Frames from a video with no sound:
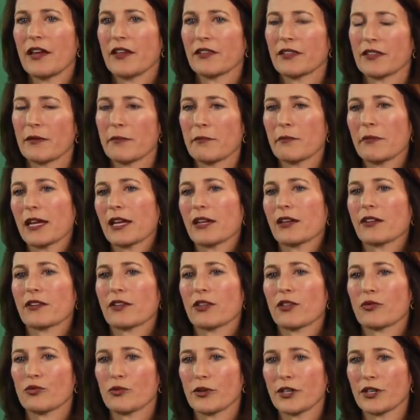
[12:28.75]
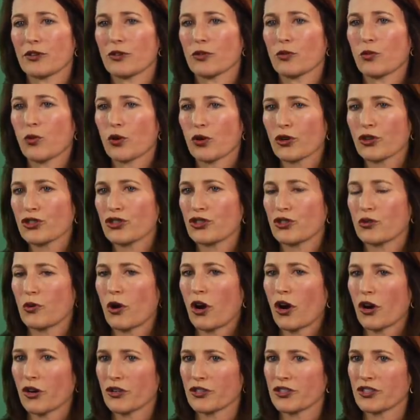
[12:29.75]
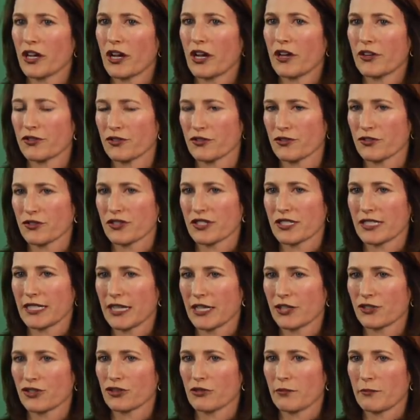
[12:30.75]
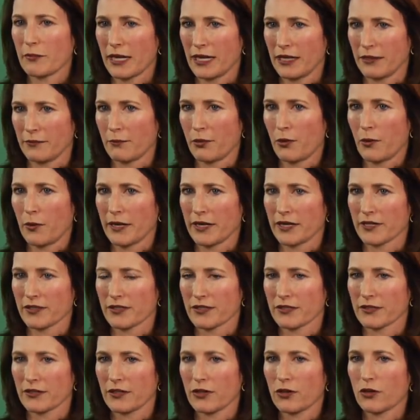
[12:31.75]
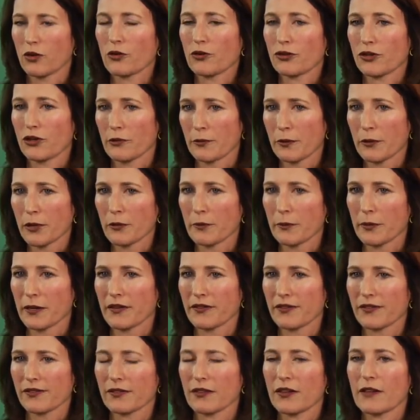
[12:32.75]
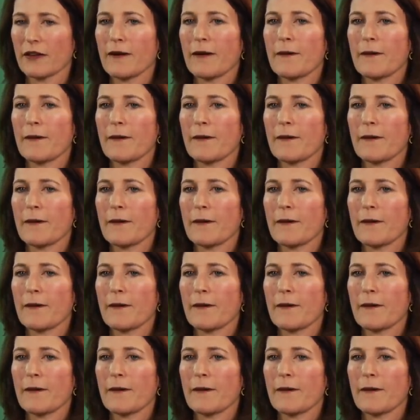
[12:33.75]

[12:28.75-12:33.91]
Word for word: that make the reader work too hard to understand your main point or your purpose.